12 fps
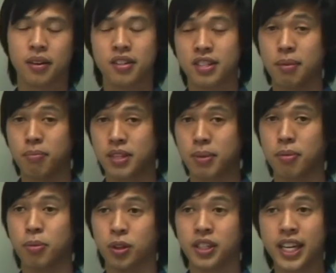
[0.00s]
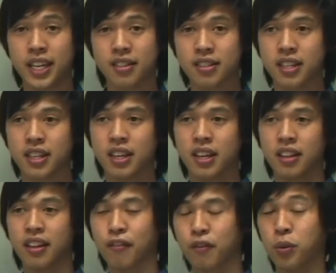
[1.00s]
And because some are more dense,
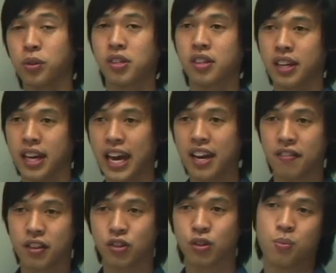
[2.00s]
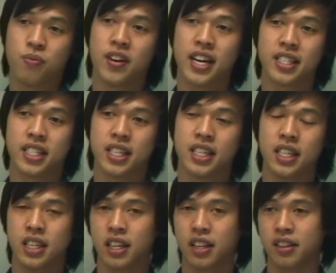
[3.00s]
they'll fall to the end of the tube faster
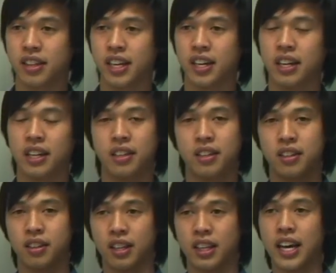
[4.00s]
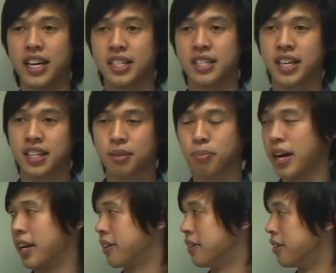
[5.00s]
than the less dense
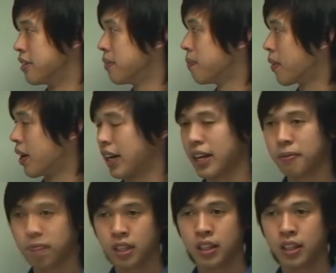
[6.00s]
particles, okay?